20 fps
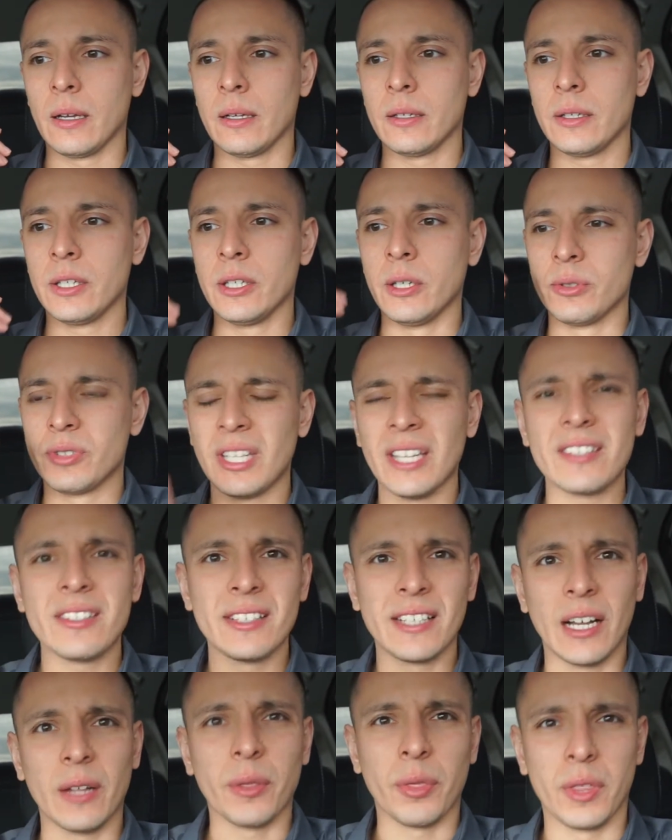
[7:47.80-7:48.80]
you know,
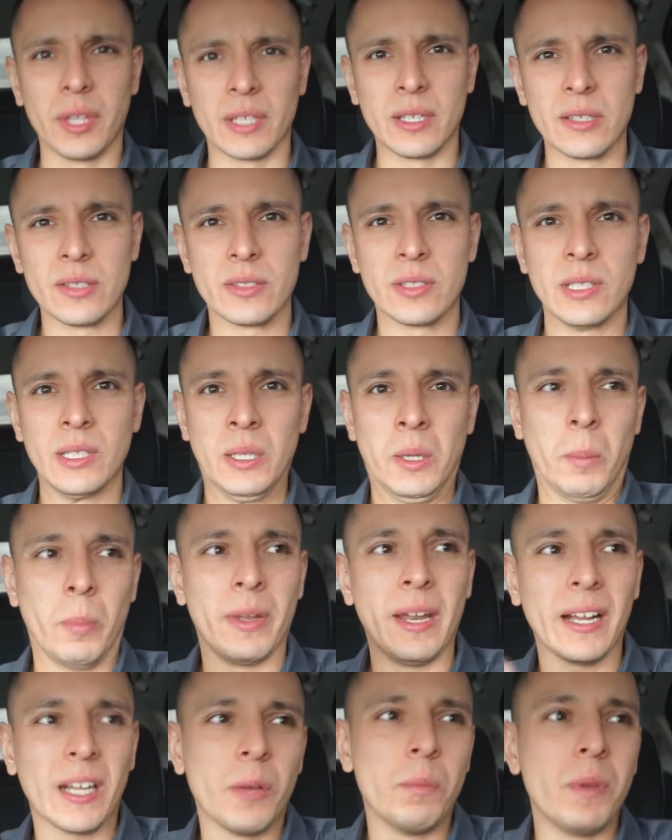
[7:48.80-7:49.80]
testing out things, but
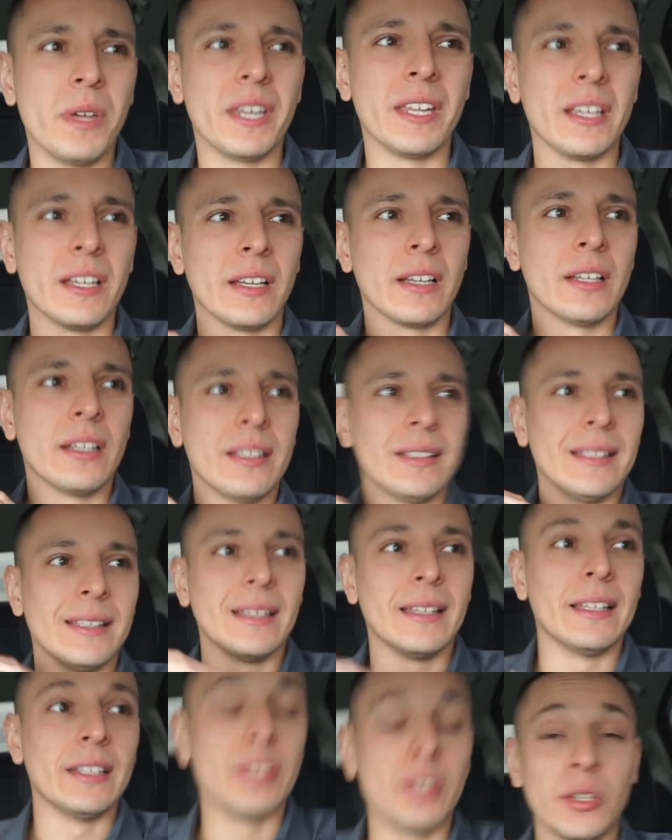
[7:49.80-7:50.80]
not committing
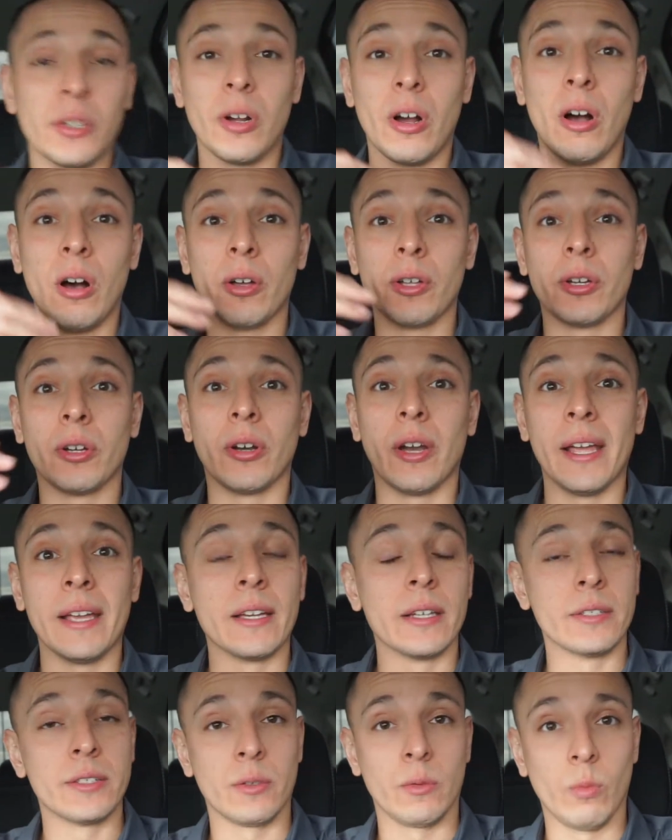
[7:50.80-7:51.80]
all your
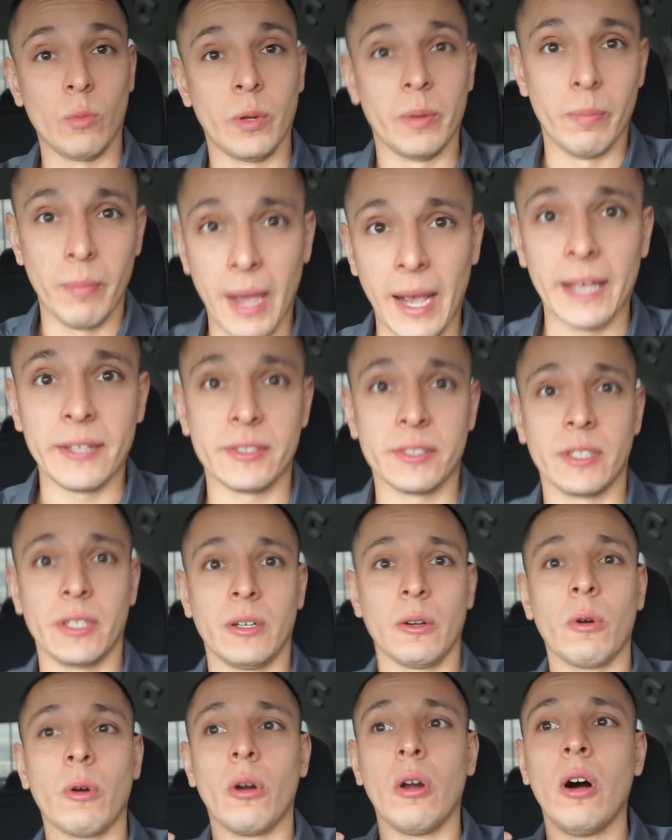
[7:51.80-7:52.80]
eggs in one
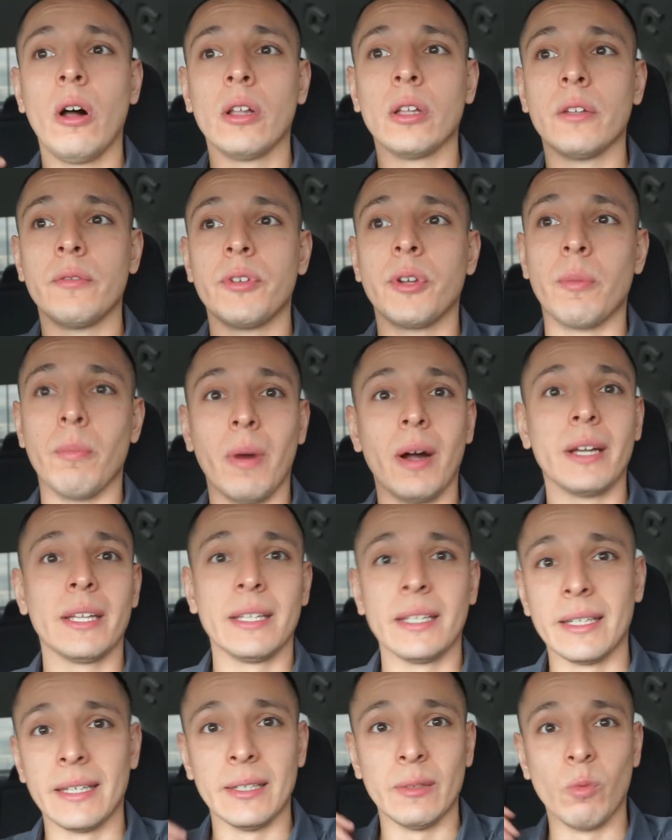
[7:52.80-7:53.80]
basket, or all of your
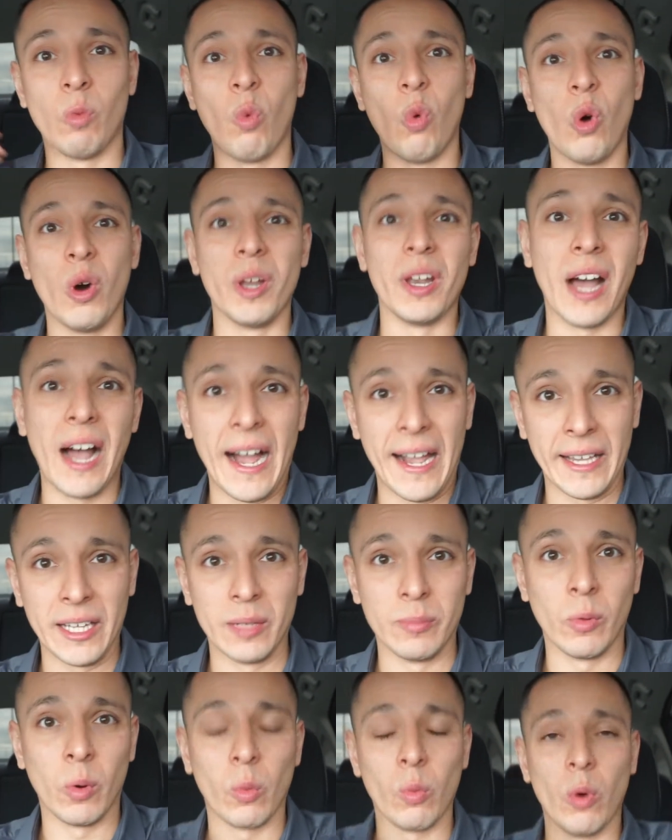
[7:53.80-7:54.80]
money in one
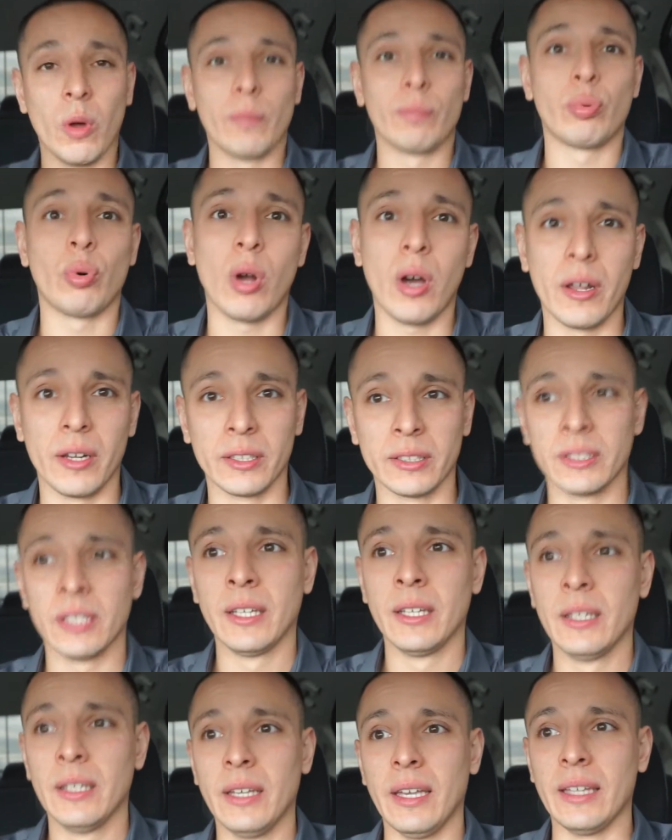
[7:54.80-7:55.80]
item or one product,
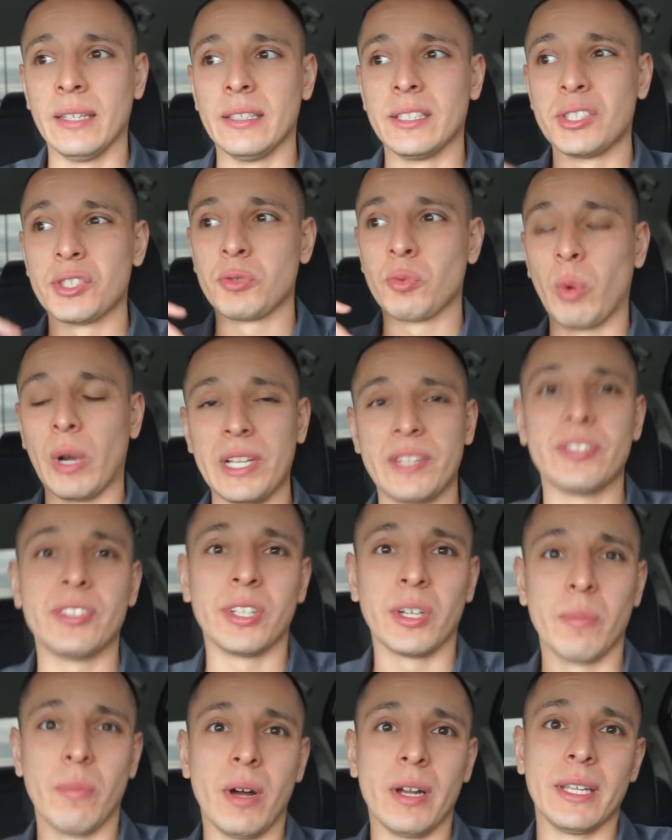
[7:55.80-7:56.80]
and just wasting
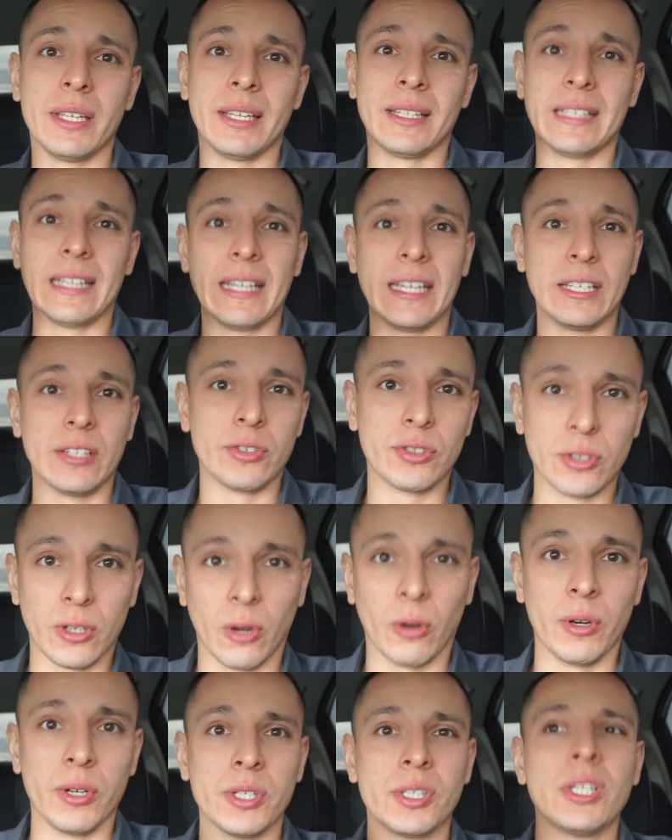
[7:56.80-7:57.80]
your money and getting
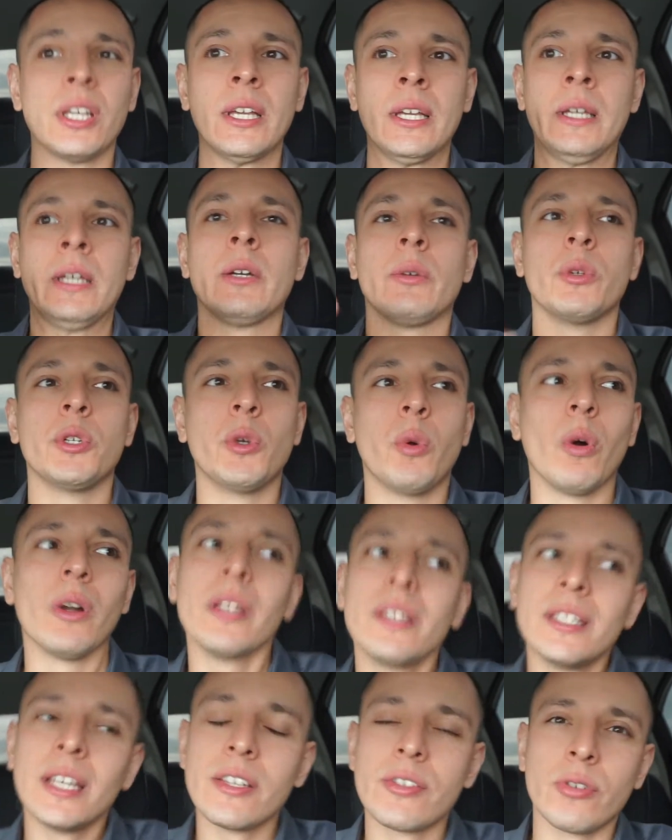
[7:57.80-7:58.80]
discouraged. But you
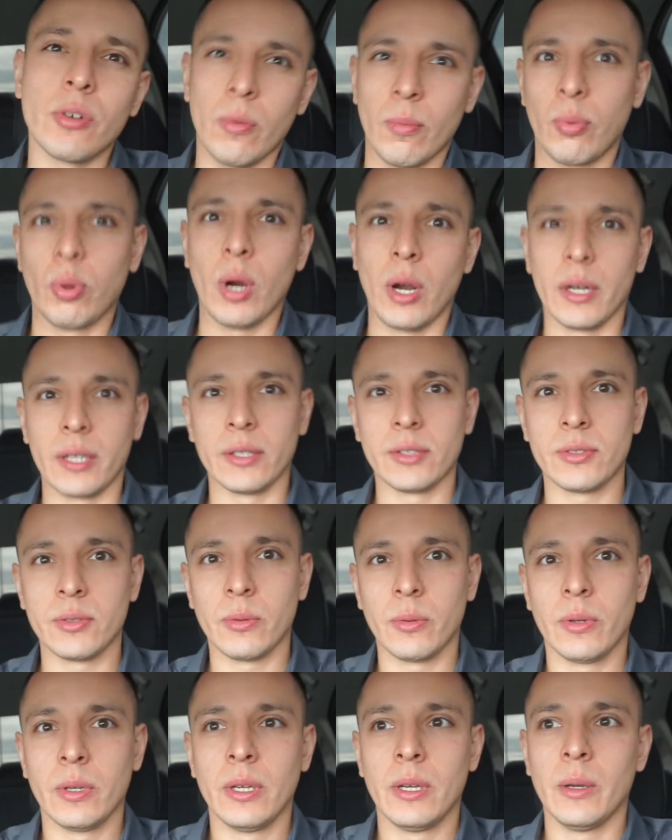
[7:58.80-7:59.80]
want to test certain products.
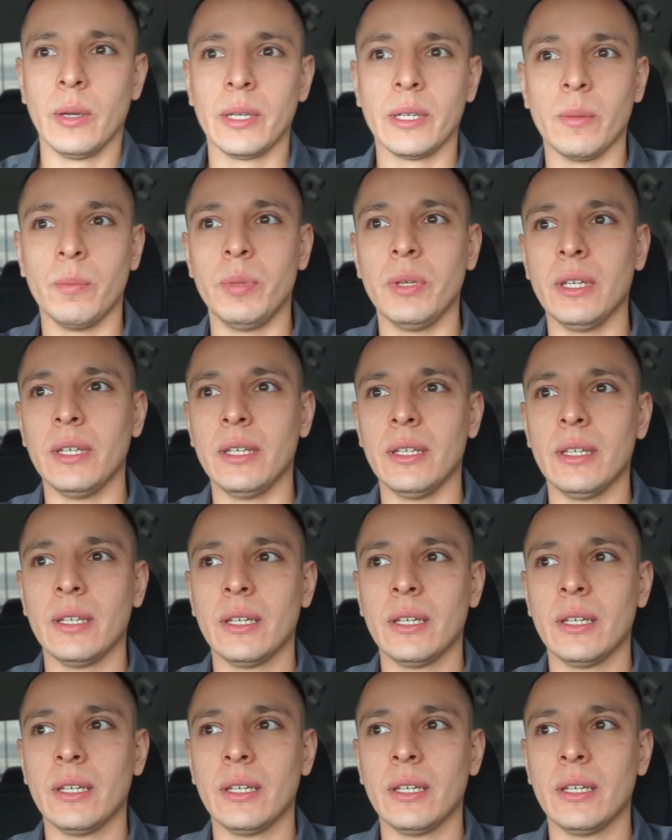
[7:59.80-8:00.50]
It could be